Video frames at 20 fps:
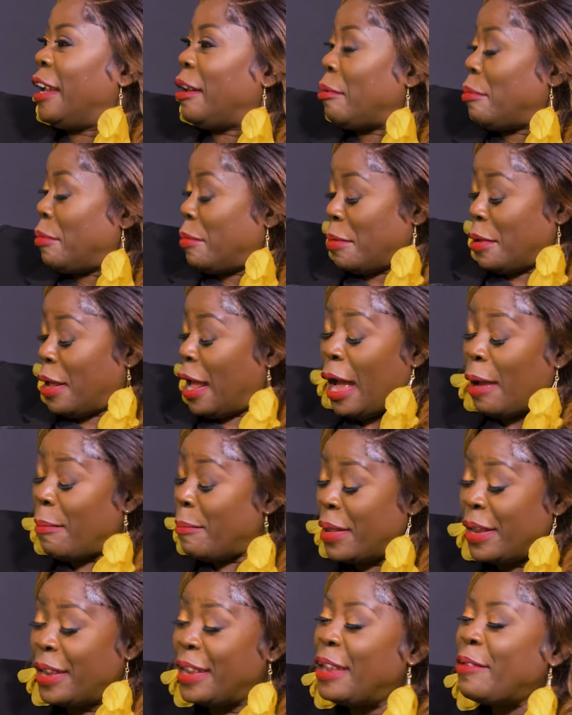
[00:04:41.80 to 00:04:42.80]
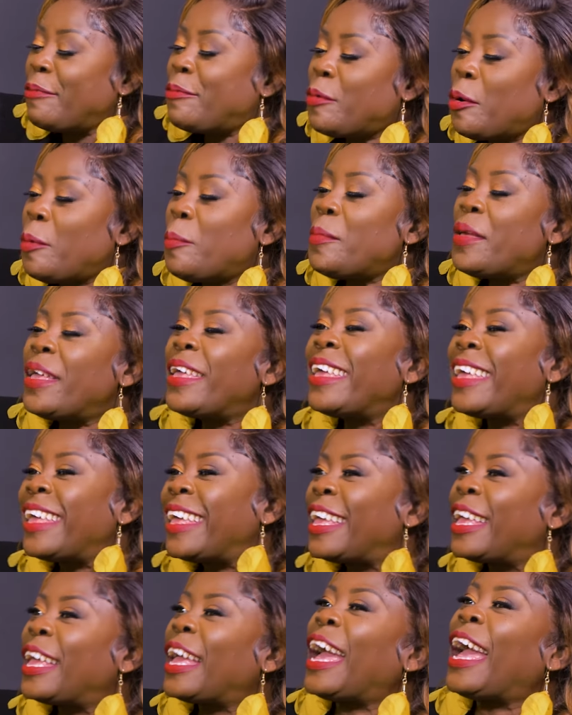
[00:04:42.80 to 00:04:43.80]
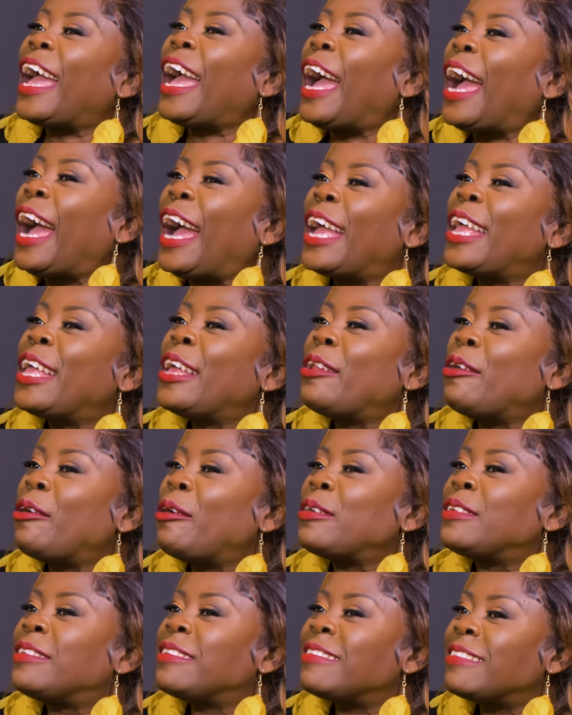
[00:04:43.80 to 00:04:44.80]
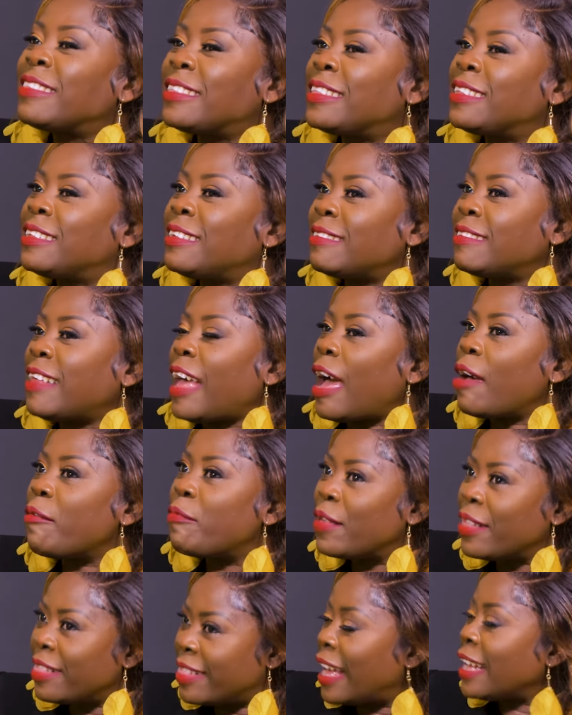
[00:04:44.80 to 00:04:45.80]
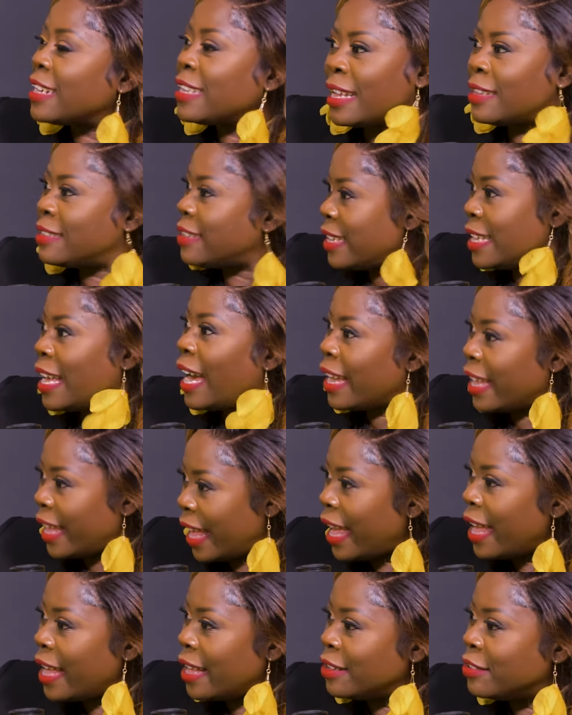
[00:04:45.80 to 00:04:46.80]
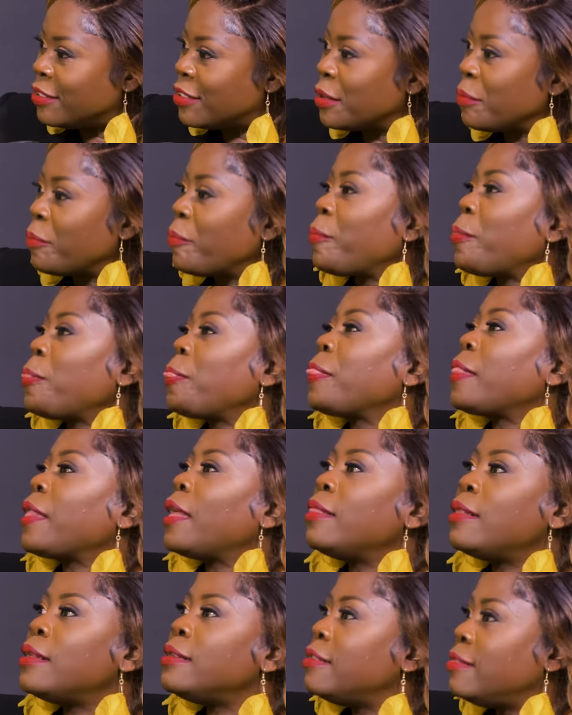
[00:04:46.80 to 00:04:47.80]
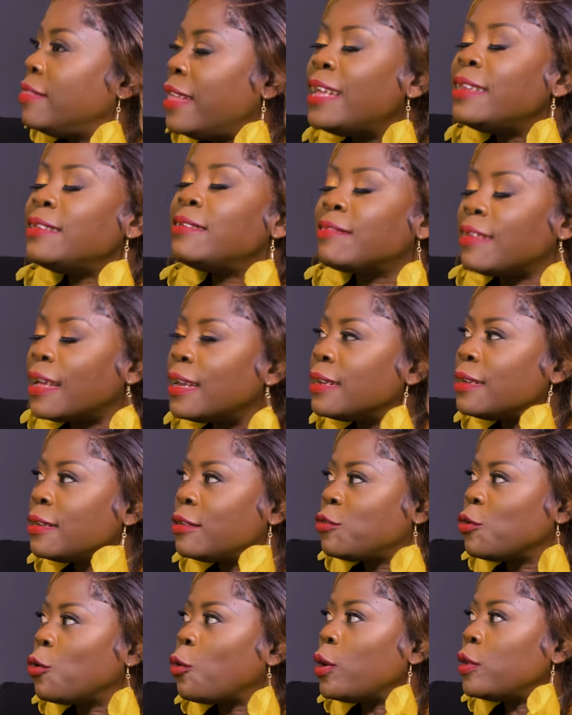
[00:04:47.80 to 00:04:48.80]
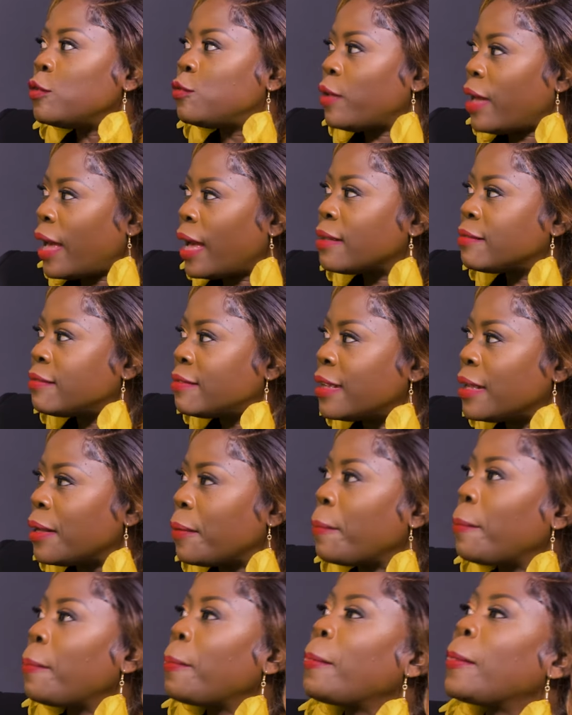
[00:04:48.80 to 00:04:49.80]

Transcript: yeah i mean for me you know just just having that at a young age mm-hmm. and then then deciding to go into acting